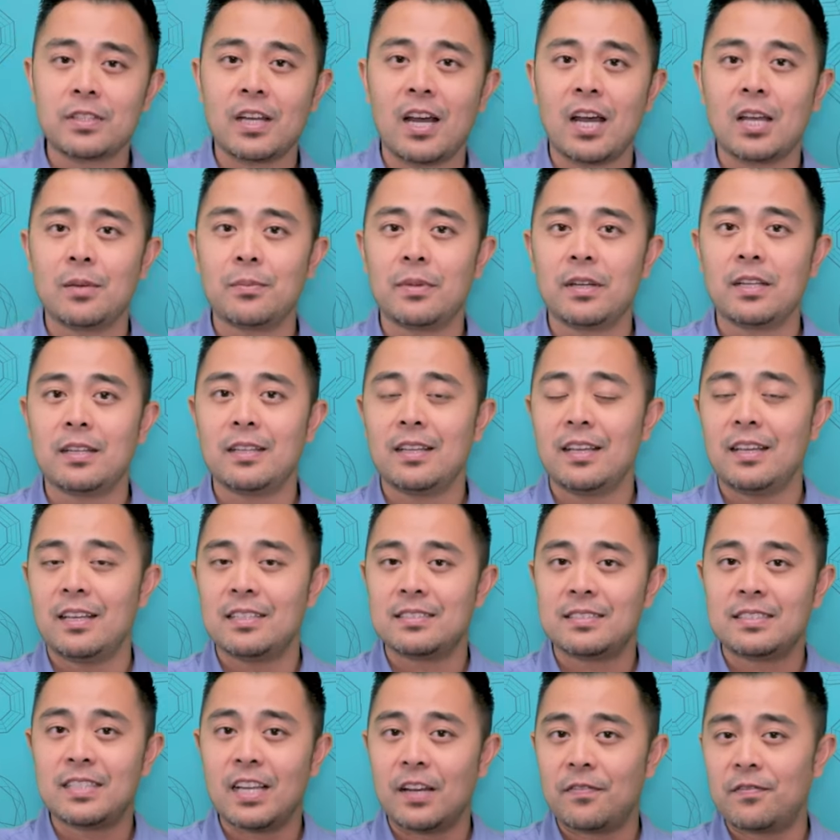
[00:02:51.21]
diamond
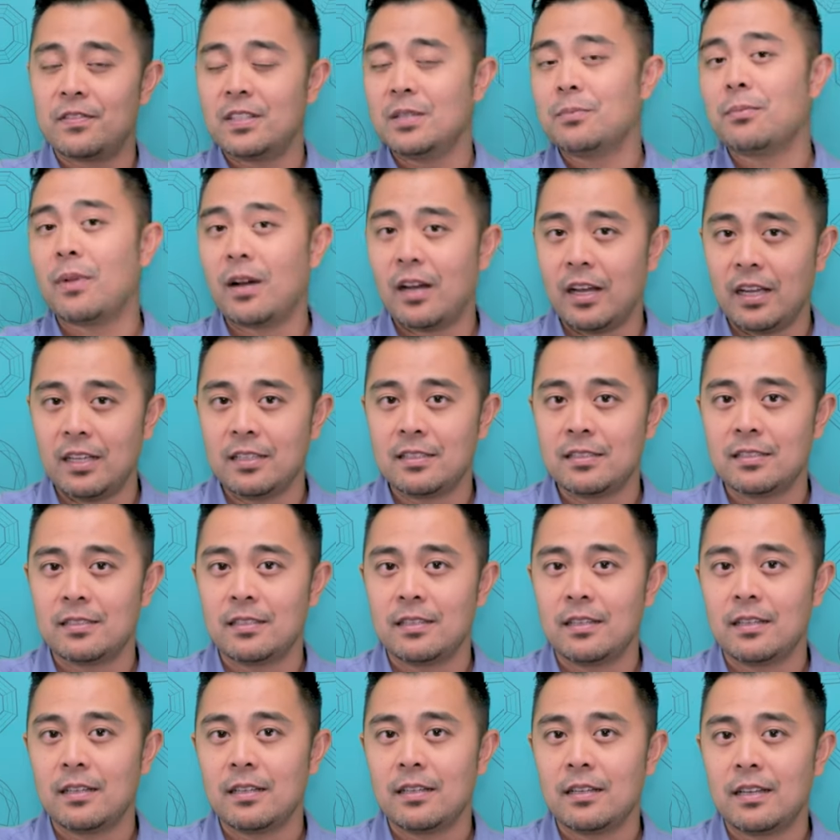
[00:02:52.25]
is definitely mined.
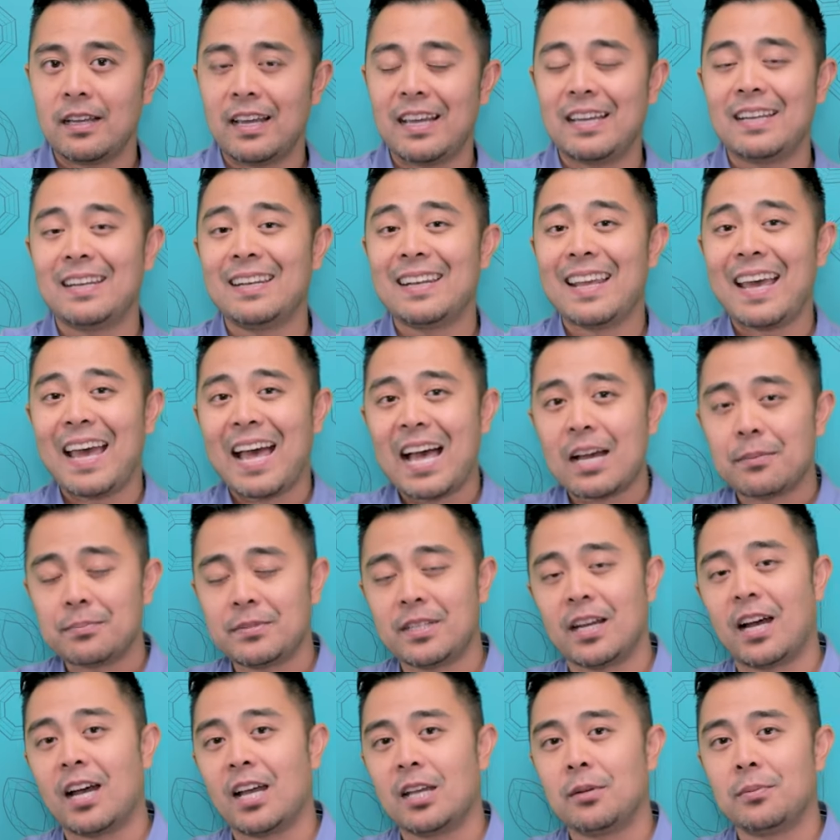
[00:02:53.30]
A lab
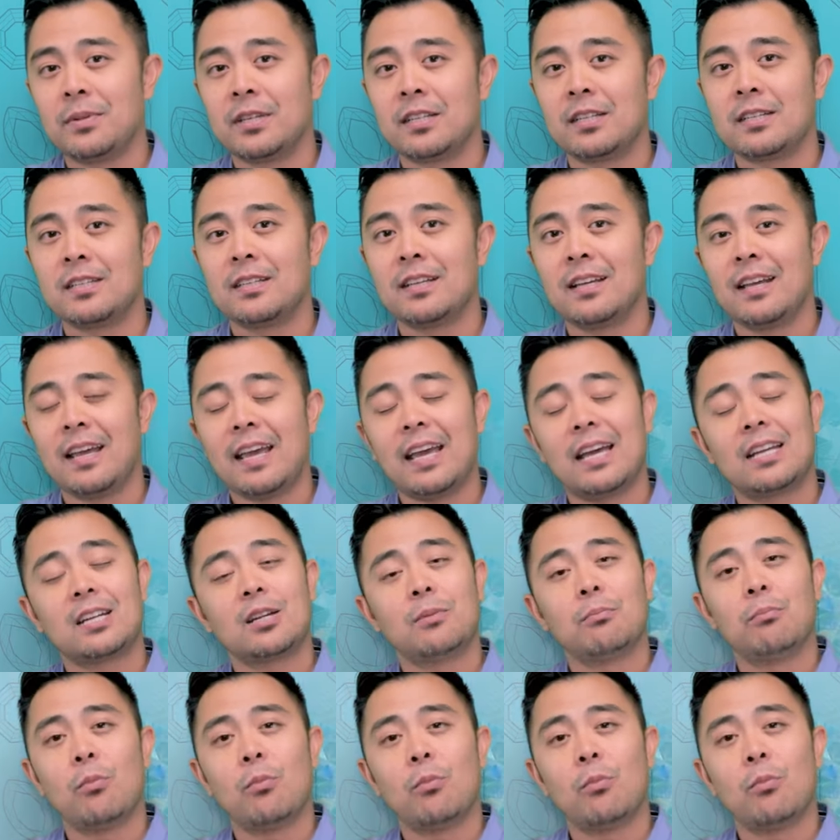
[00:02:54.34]
diamond and a